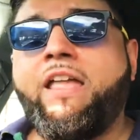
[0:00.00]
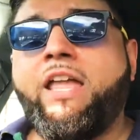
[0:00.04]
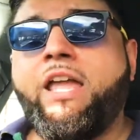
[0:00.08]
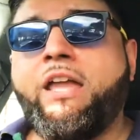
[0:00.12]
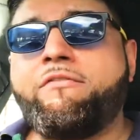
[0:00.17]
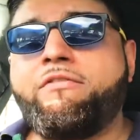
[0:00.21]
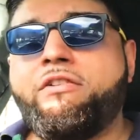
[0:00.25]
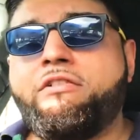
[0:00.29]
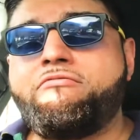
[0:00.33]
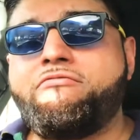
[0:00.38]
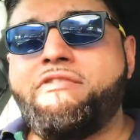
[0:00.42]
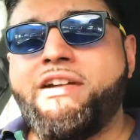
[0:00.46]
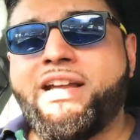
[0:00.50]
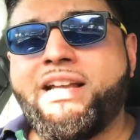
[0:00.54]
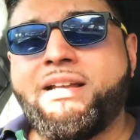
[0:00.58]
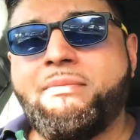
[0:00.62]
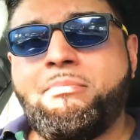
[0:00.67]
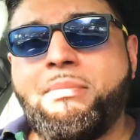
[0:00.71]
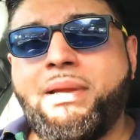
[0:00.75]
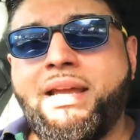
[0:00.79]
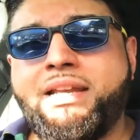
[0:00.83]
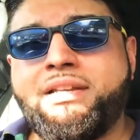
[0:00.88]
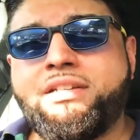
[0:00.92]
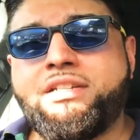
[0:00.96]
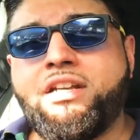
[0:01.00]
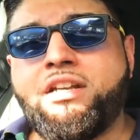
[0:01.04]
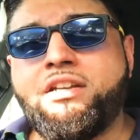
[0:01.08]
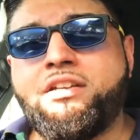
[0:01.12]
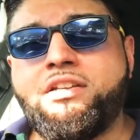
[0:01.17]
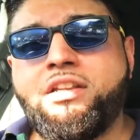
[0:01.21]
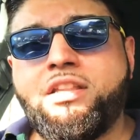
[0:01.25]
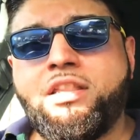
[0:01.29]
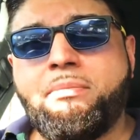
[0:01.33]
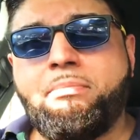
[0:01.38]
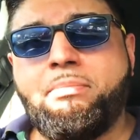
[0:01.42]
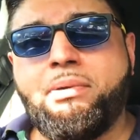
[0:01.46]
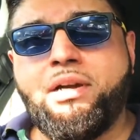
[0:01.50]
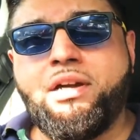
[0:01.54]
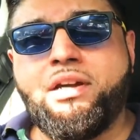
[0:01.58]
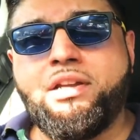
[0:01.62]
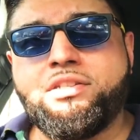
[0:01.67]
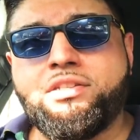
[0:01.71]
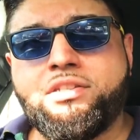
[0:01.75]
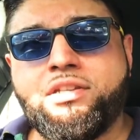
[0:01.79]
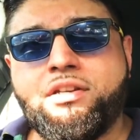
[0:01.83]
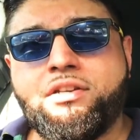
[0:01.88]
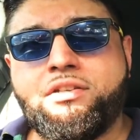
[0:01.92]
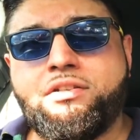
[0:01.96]
If I recommend another
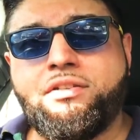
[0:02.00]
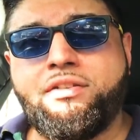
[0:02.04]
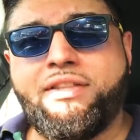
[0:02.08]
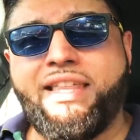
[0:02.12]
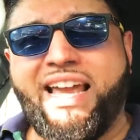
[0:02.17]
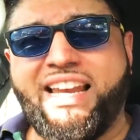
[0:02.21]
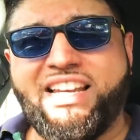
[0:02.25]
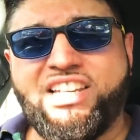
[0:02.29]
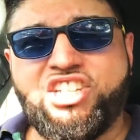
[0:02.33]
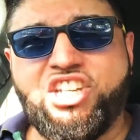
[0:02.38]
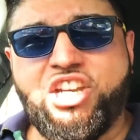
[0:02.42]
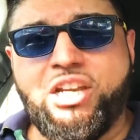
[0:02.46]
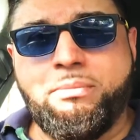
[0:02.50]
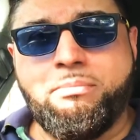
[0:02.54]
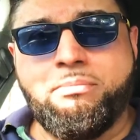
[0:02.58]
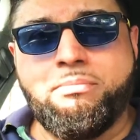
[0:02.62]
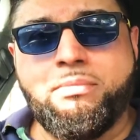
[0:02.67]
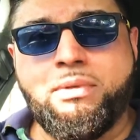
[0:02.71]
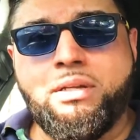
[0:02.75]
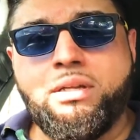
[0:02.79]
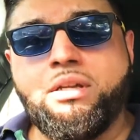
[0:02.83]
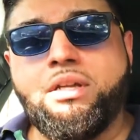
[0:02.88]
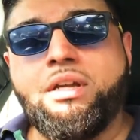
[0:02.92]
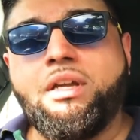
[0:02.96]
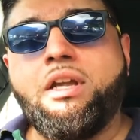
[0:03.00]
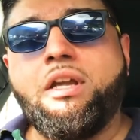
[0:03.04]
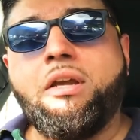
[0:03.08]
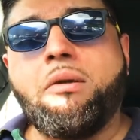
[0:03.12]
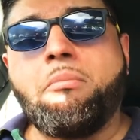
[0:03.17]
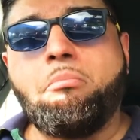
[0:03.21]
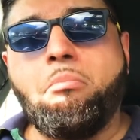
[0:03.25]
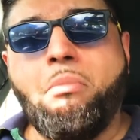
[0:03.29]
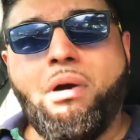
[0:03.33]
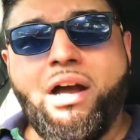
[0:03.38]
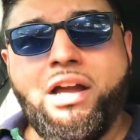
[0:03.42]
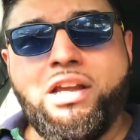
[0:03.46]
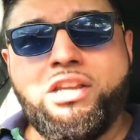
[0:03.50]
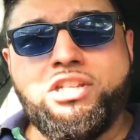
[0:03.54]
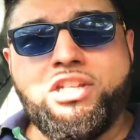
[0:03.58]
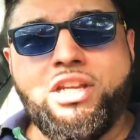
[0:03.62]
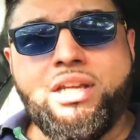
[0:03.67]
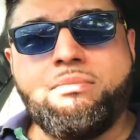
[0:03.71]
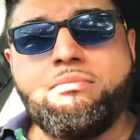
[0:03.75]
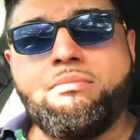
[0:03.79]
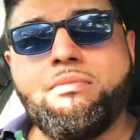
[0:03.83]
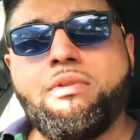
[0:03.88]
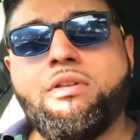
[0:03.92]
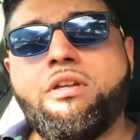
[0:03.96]
person to that gym, my
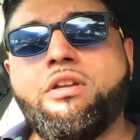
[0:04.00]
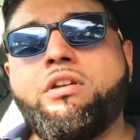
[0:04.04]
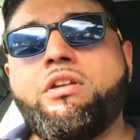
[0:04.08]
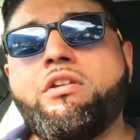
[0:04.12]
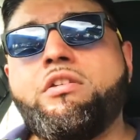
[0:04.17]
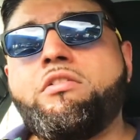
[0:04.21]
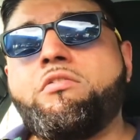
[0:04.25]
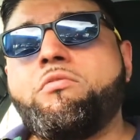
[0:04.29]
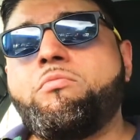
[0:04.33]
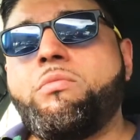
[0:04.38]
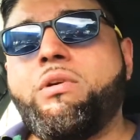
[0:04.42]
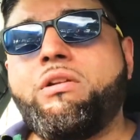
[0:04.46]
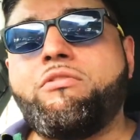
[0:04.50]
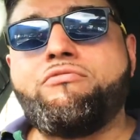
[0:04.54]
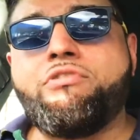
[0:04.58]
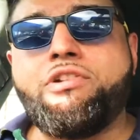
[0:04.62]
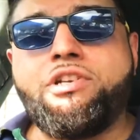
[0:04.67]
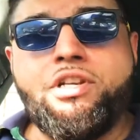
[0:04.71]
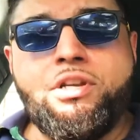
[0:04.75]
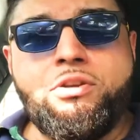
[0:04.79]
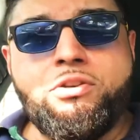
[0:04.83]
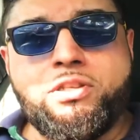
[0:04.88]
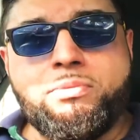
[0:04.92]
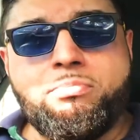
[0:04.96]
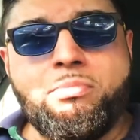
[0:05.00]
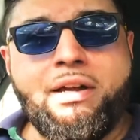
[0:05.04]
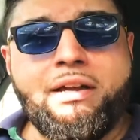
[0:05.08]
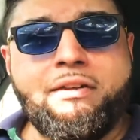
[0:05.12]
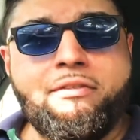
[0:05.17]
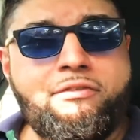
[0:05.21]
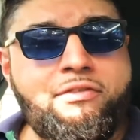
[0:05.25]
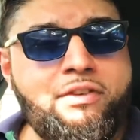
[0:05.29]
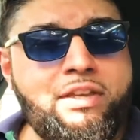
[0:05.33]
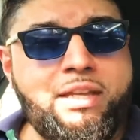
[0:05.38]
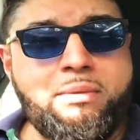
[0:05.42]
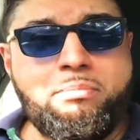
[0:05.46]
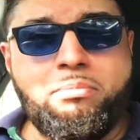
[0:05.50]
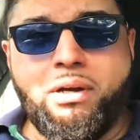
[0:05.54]
gym will reduce my fee